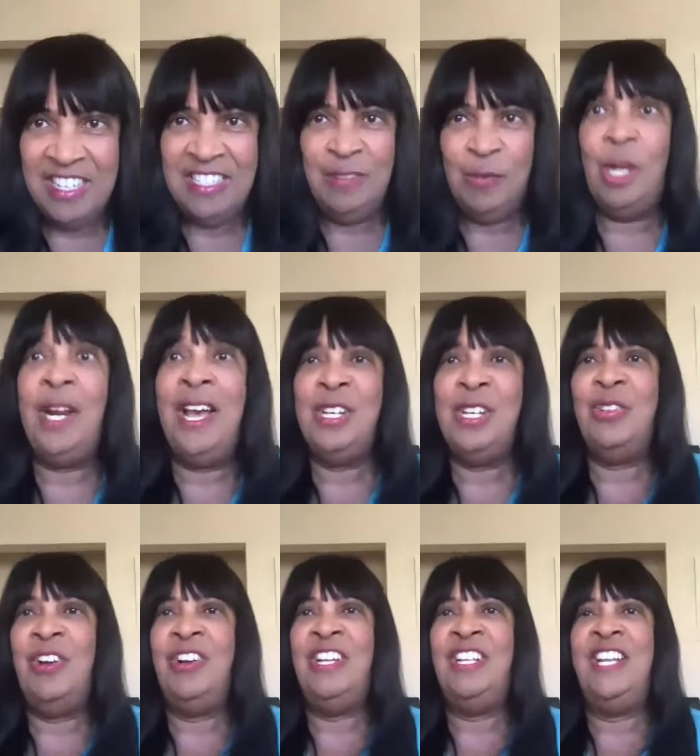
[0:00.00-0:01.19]
we're a lot
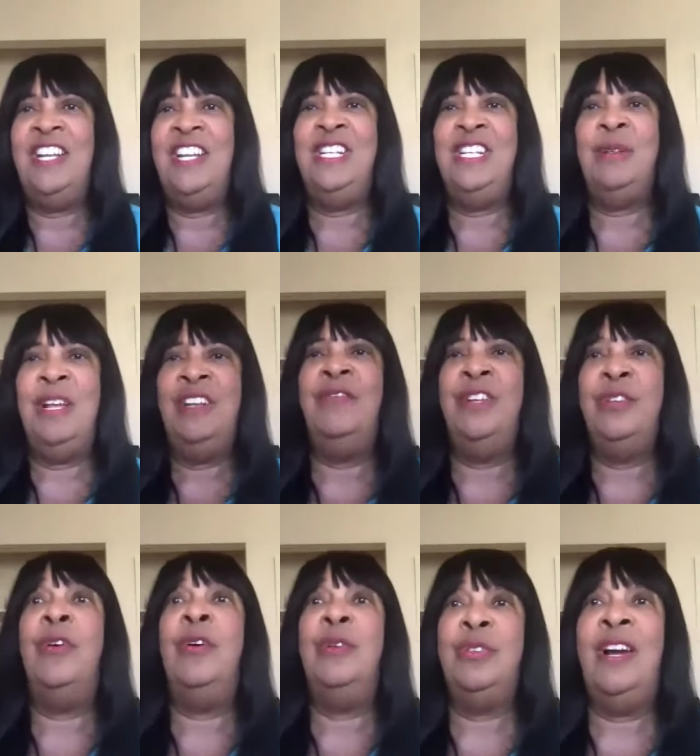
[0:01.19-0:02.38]
stronger than each
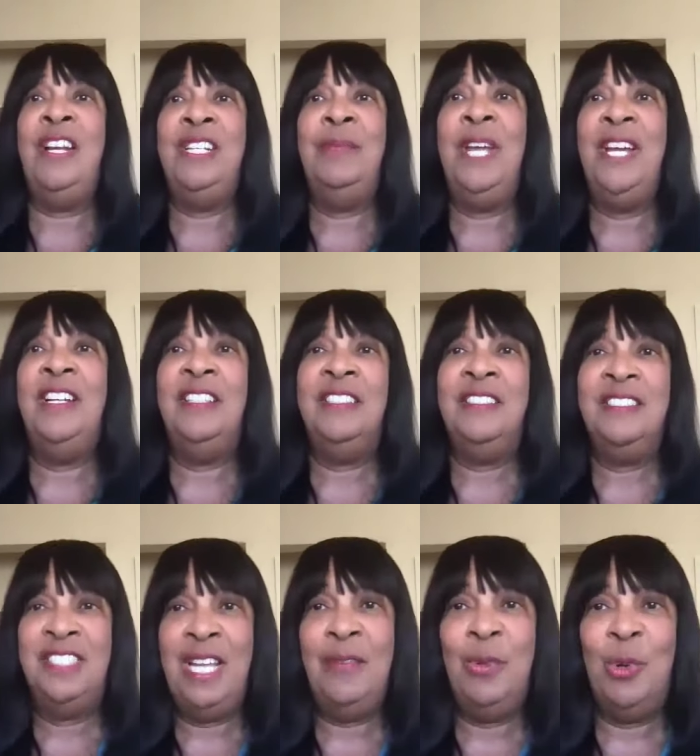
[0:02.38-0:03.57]
individual trying to
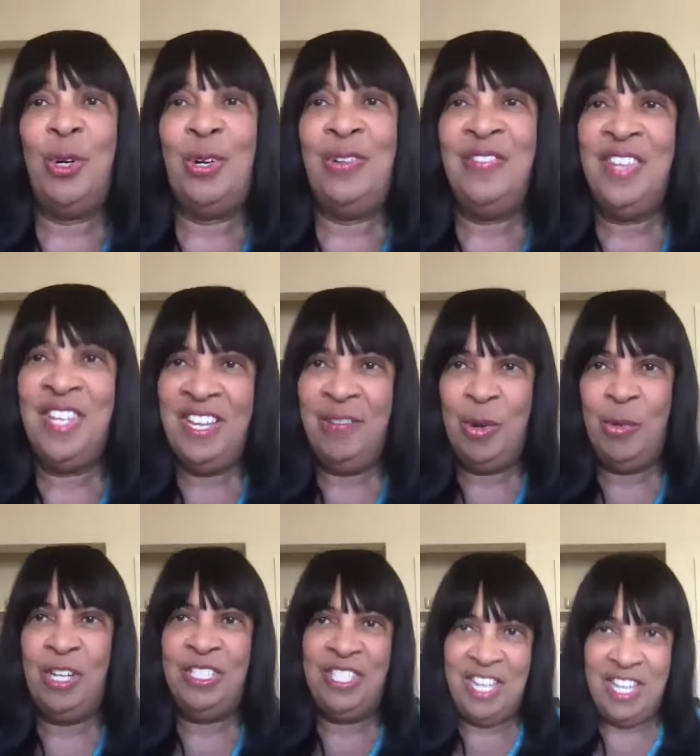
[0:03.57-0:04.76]
save the world. If we
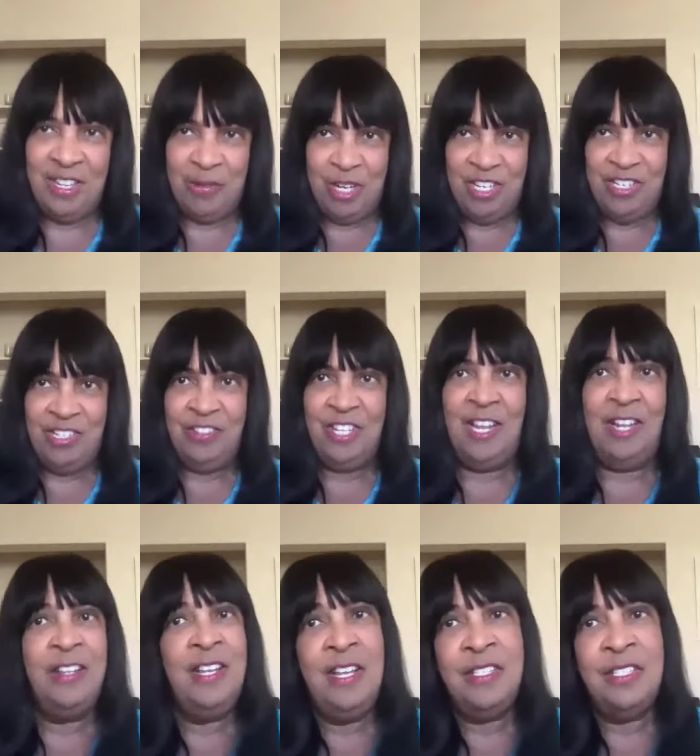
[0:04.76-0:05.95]
work together, we can do that.
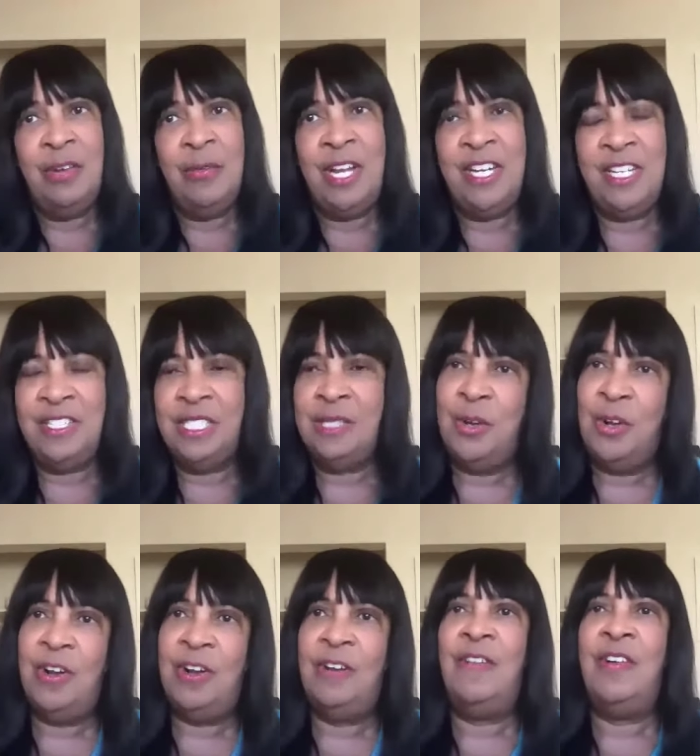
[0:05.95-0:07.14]
So I wanted a
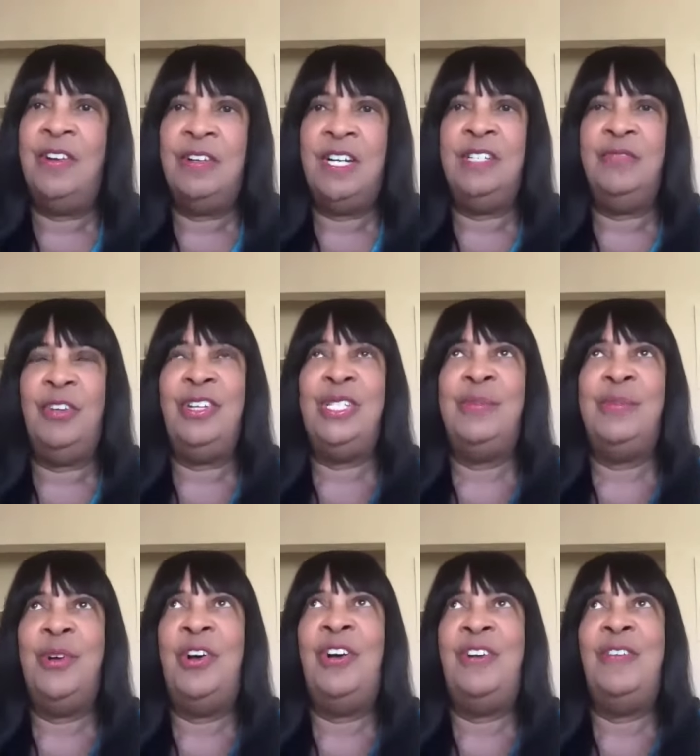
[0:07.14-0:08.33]
very
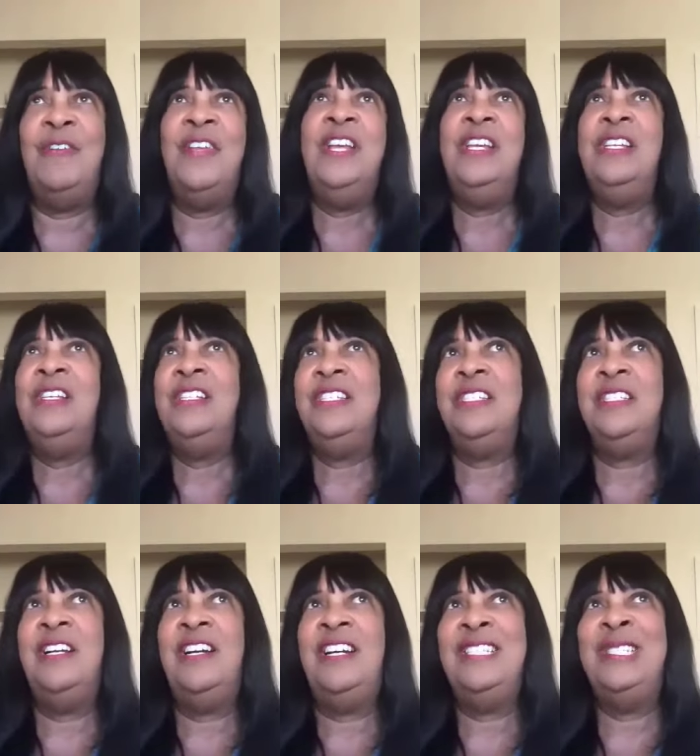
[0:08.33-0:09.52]
small,
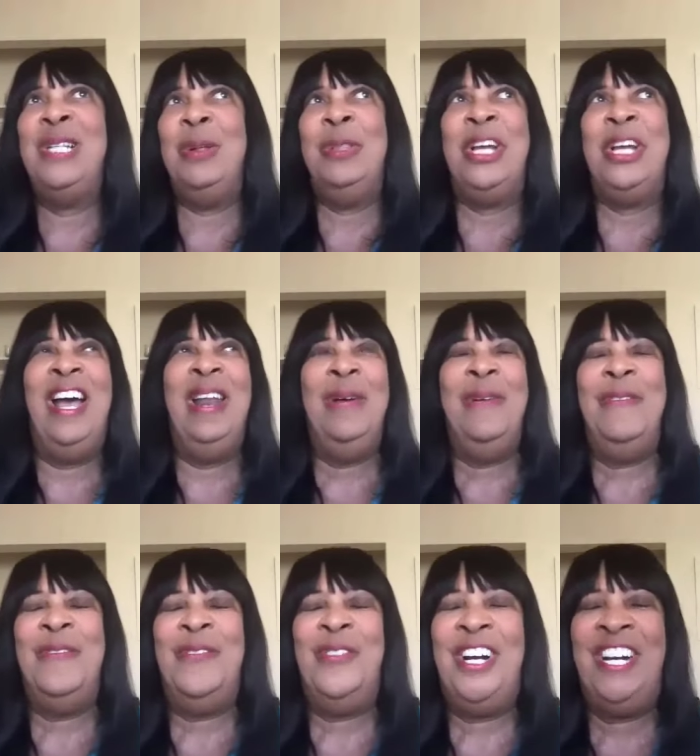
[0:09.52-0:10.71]
stealth kind
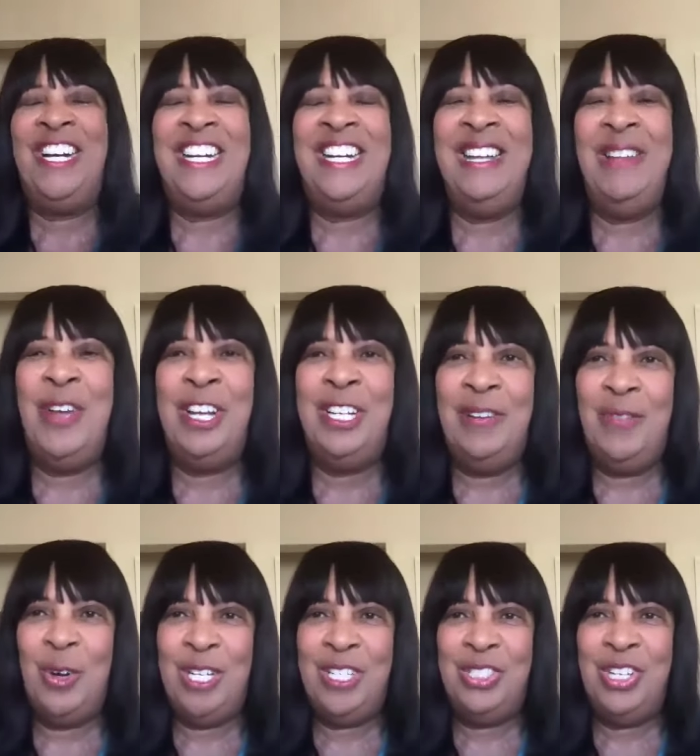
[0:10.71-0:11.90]
of effective
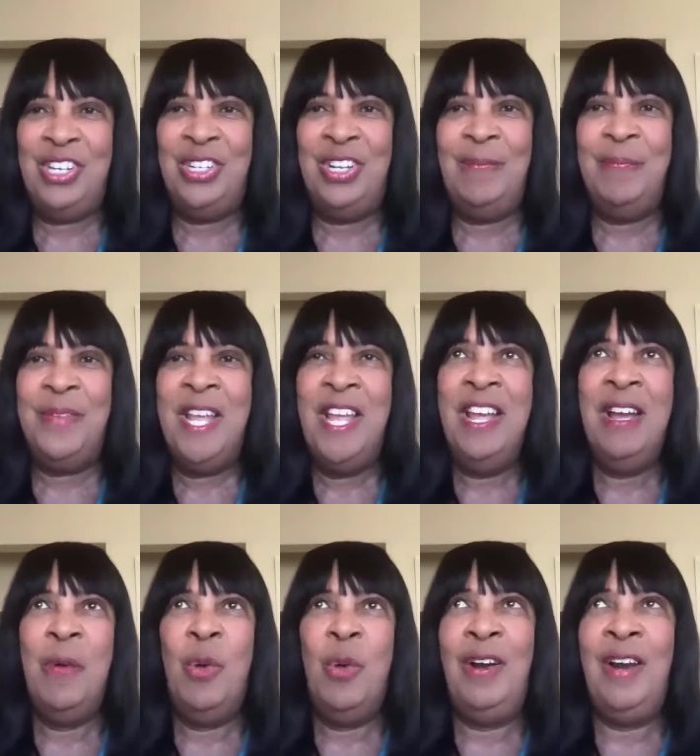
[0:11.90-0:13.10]
organization
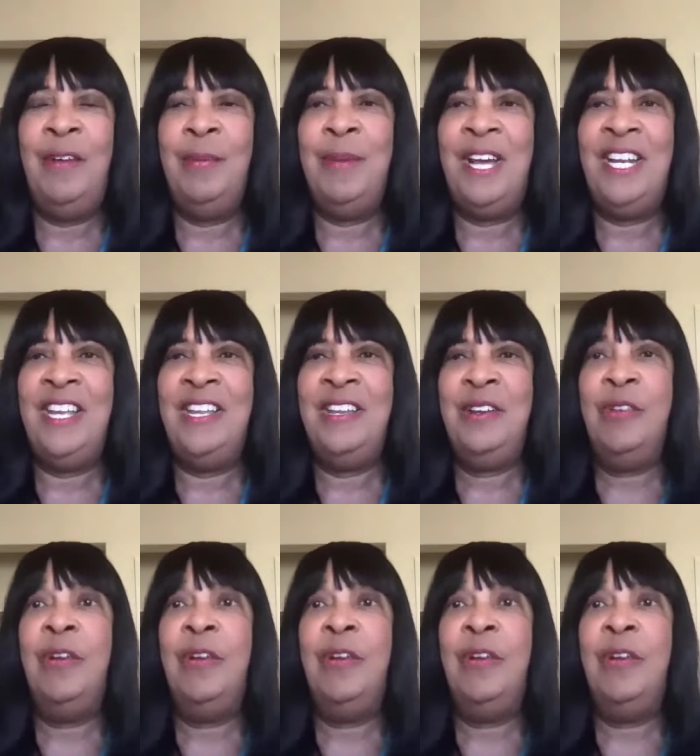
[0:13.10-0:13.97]
where everybody knew